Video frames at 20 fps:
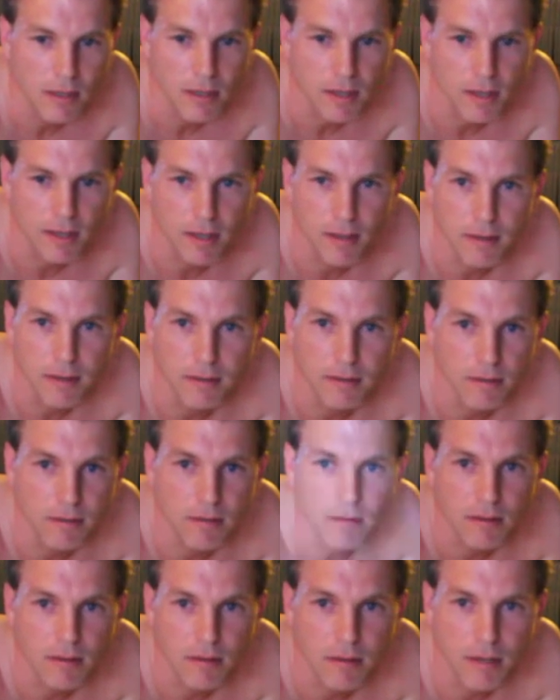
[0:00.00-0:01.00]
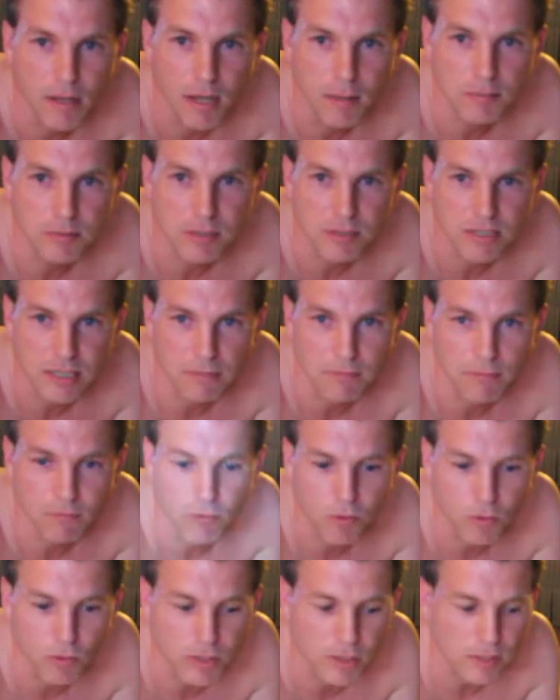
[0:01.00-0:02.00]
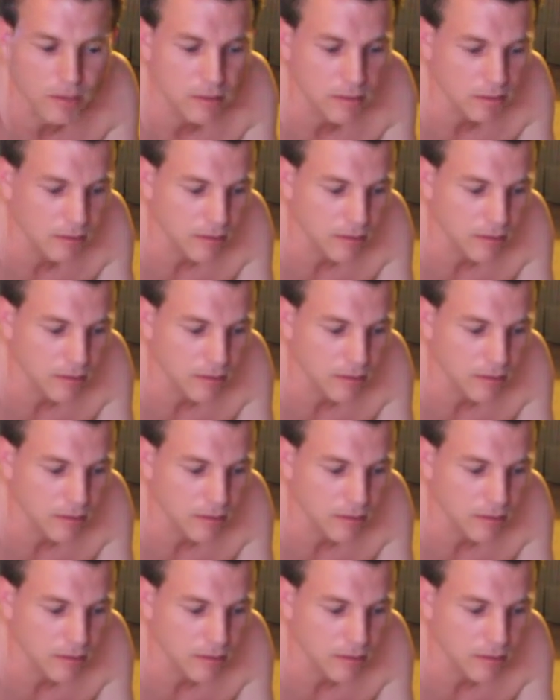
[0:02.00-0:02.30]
and up to 7:40.